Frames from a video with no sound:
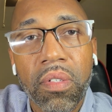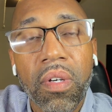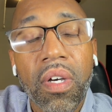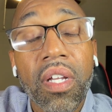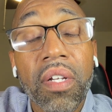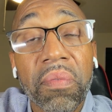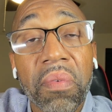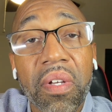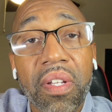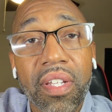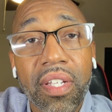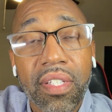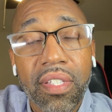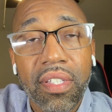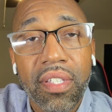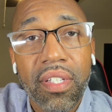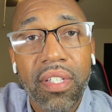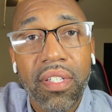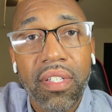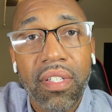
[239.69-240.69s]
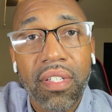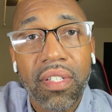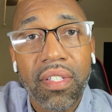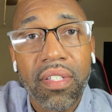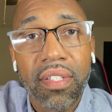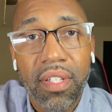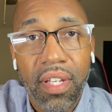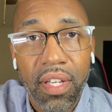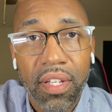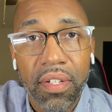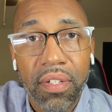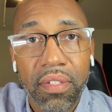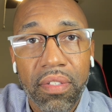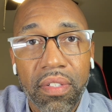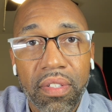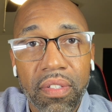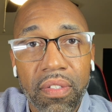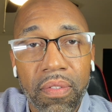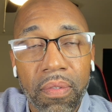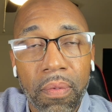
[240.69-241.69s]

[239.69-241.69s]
unrealistic standards,